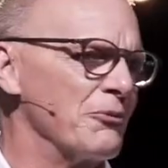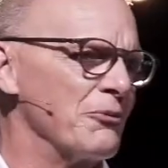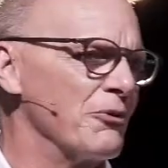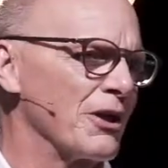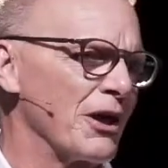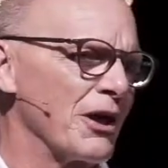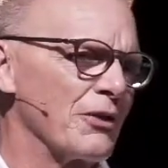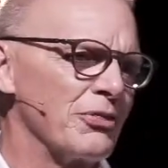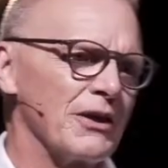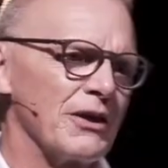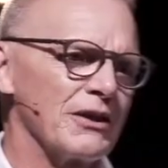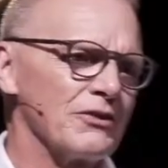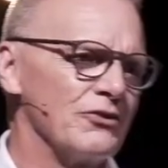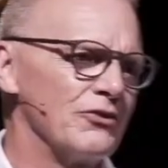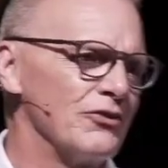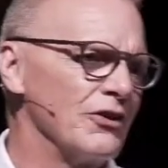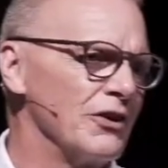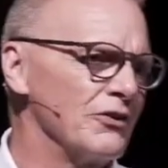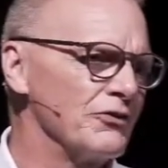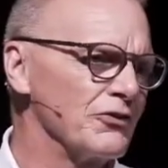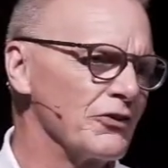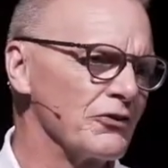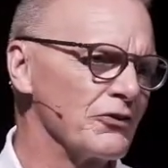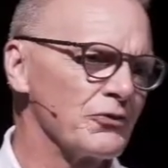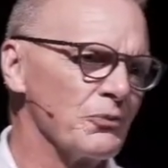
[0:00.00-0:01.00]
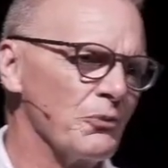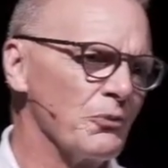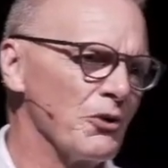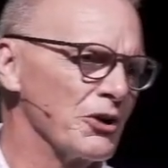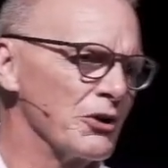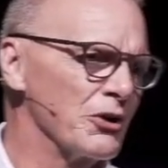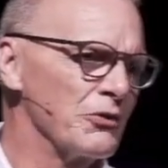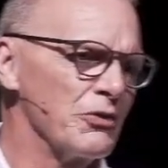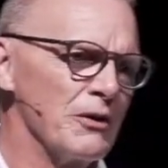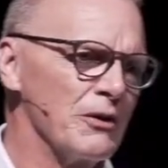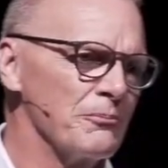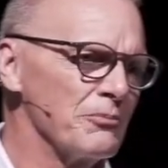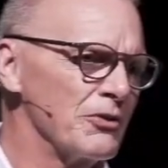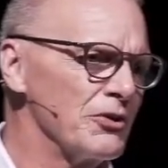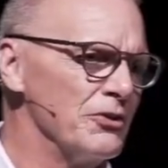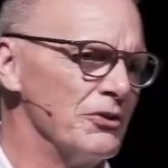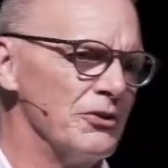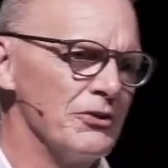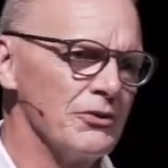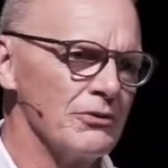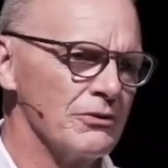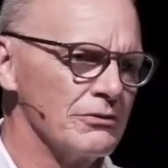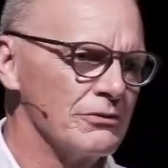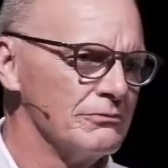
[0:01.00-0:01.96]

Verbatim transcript: what I think Jesus wanted them to do.